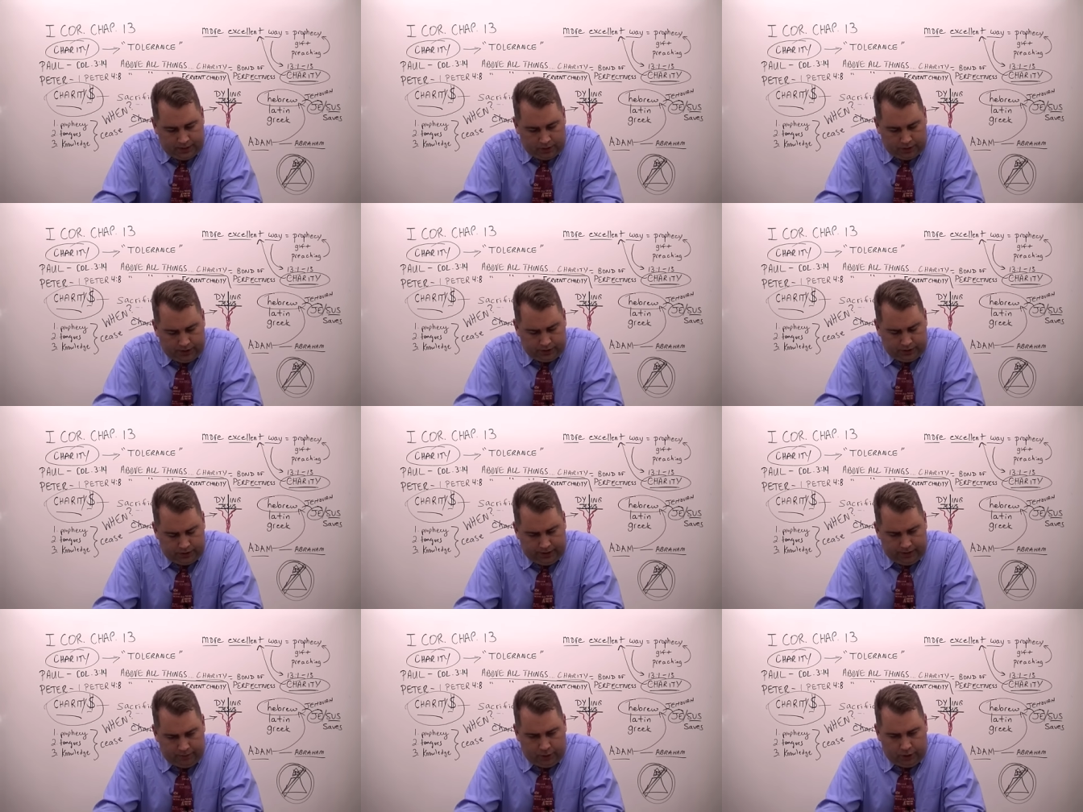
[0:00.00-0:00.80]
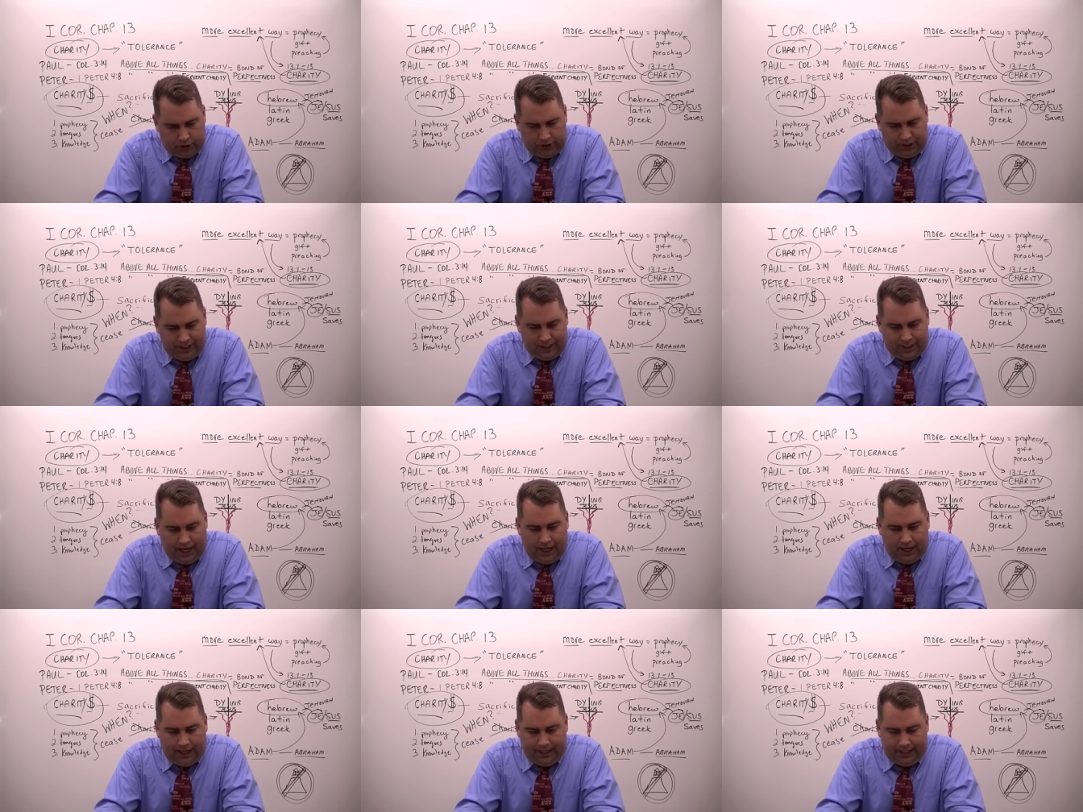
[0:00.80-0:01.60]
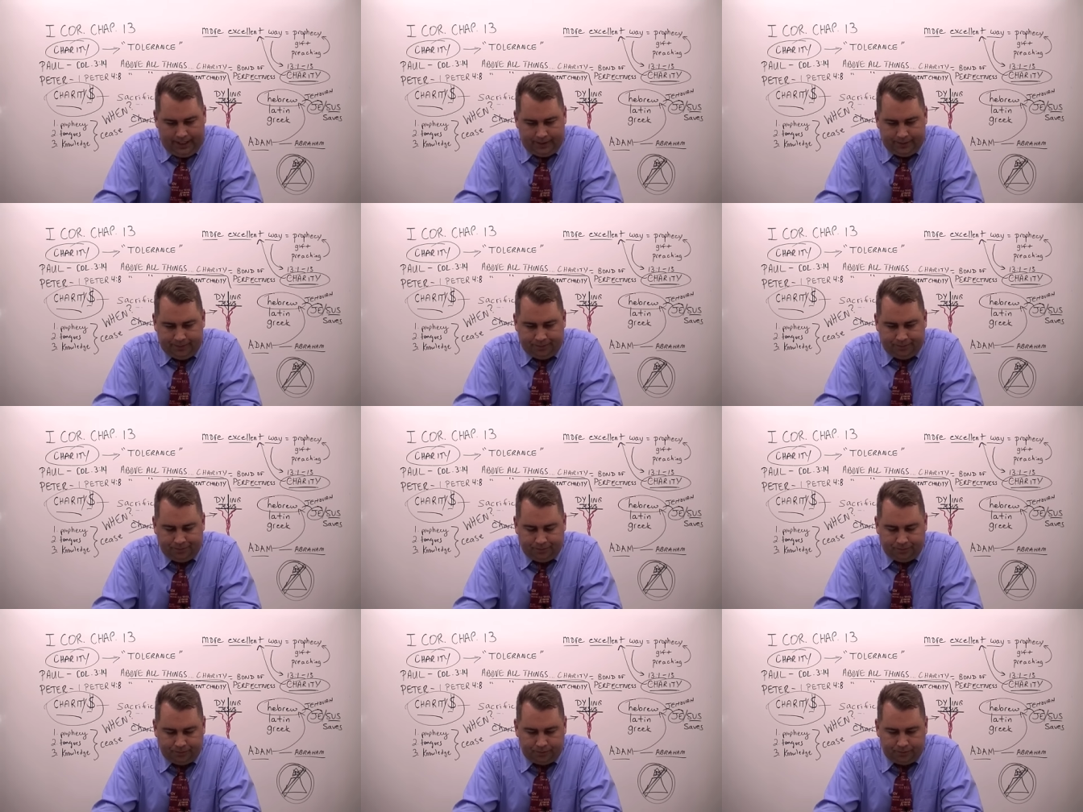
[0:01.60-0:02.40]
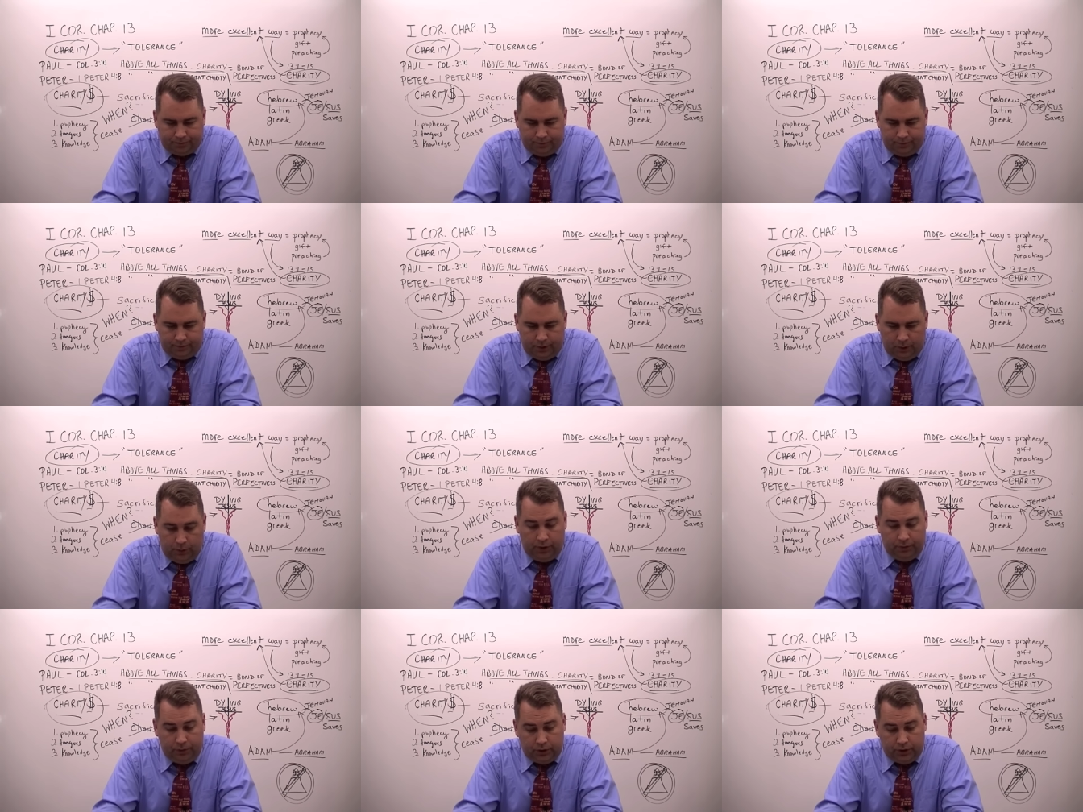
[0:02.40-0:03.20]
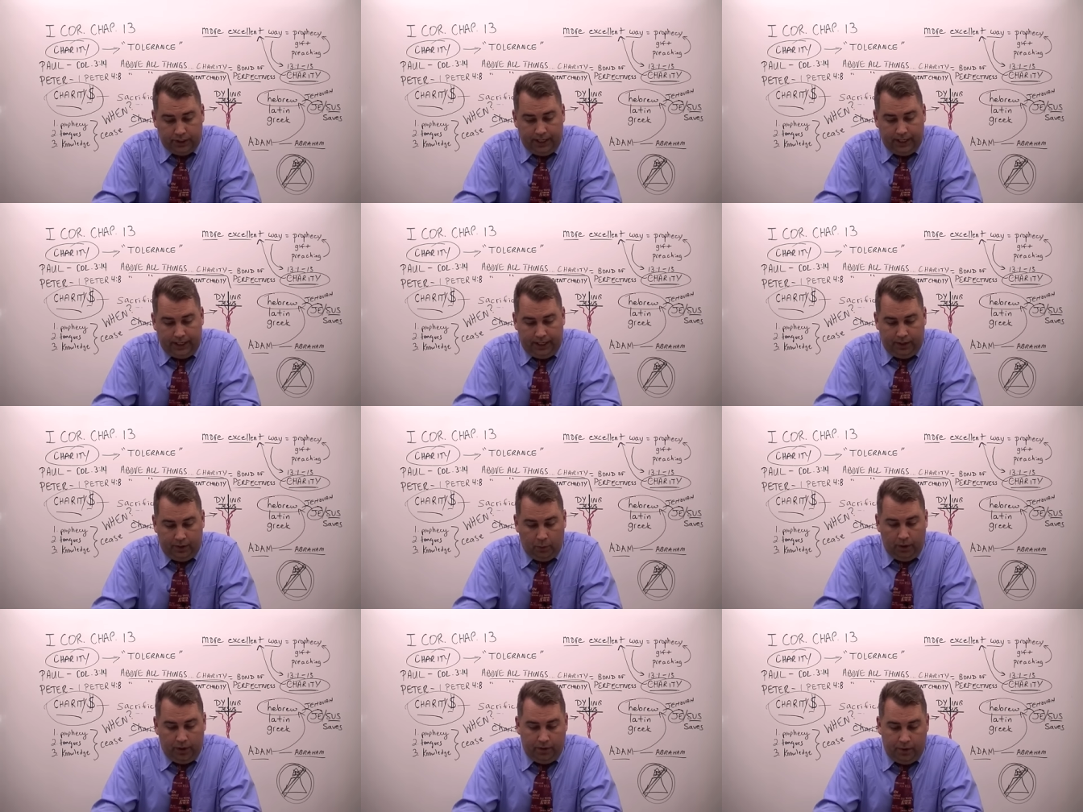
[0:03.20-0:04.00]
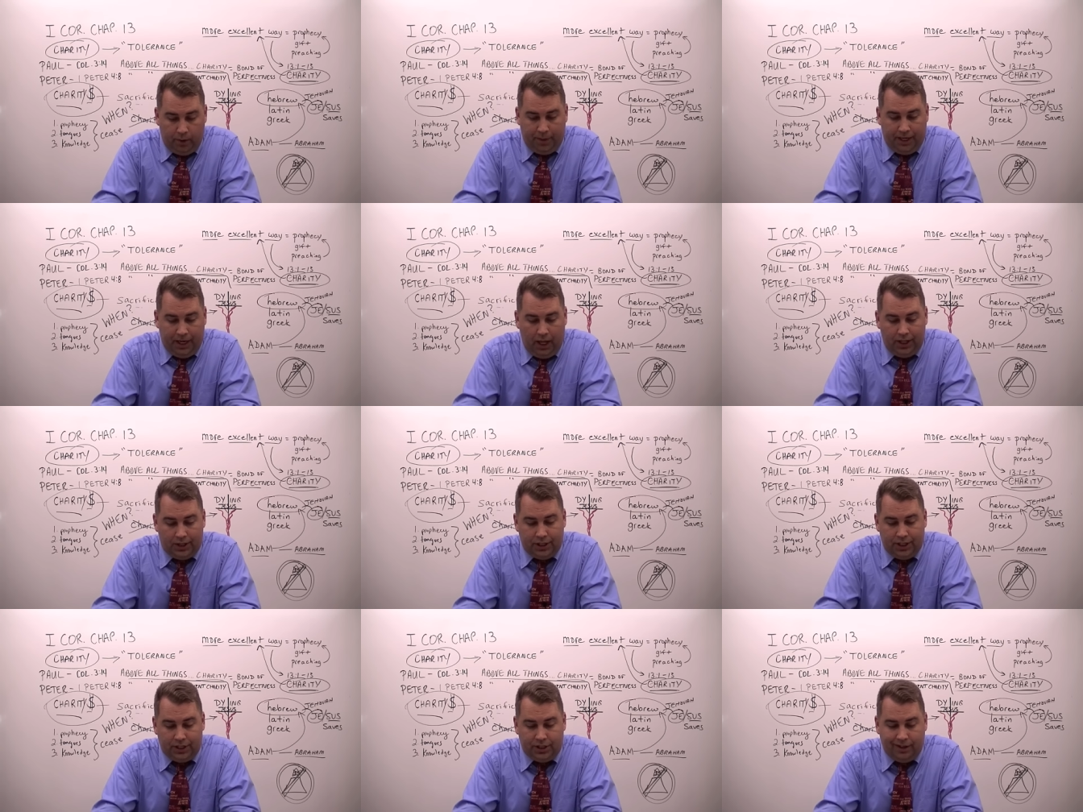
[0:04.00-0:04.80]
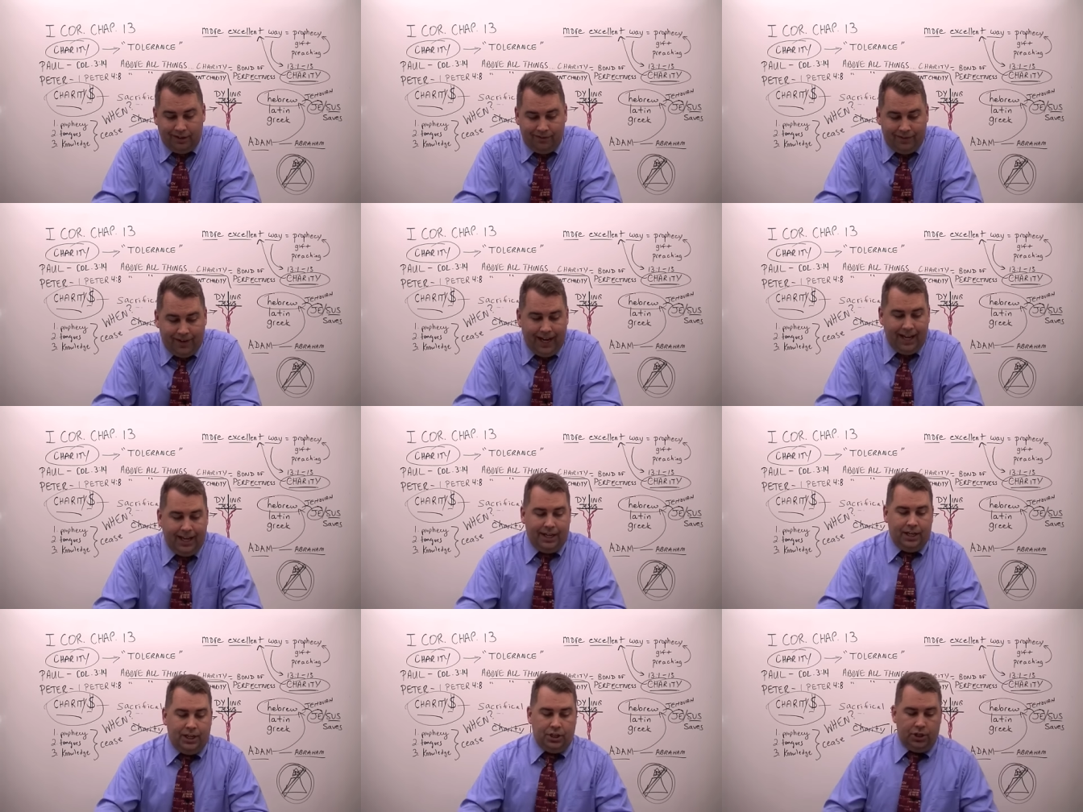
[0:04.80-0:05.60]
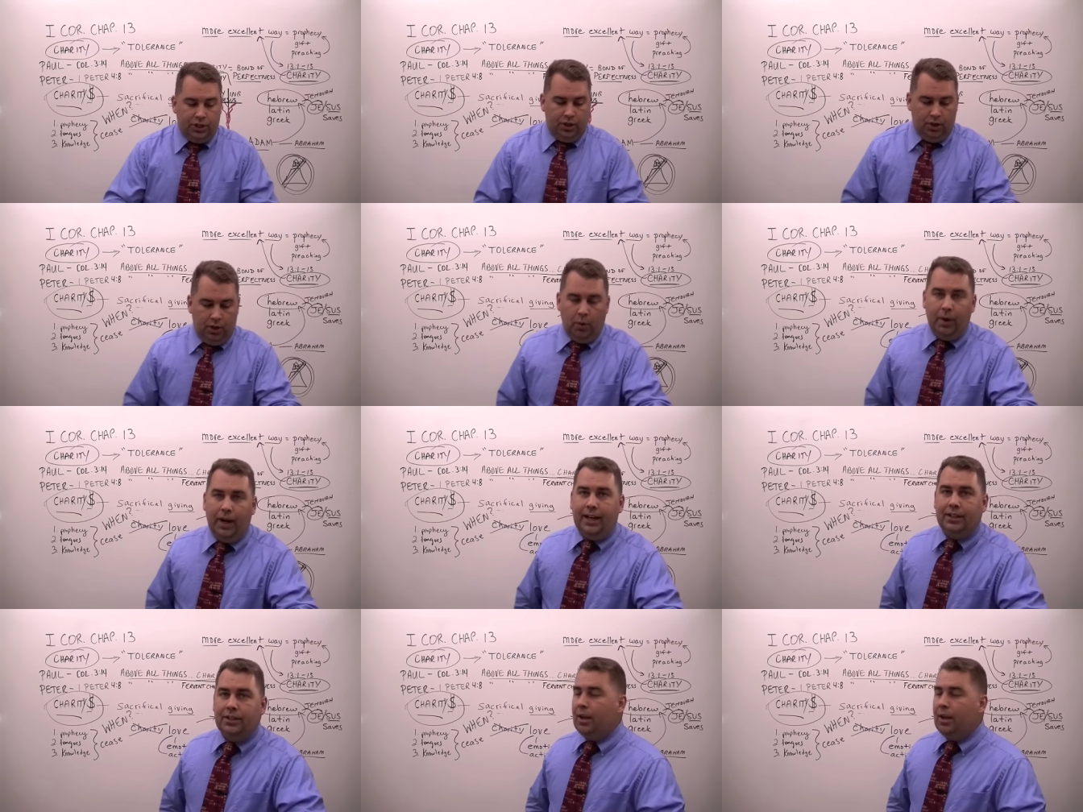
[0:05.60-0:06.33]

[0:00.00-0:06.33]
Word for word: So let's look at verse 9 well, verse 8 again. Whether there be knowledge, it shall vanish away.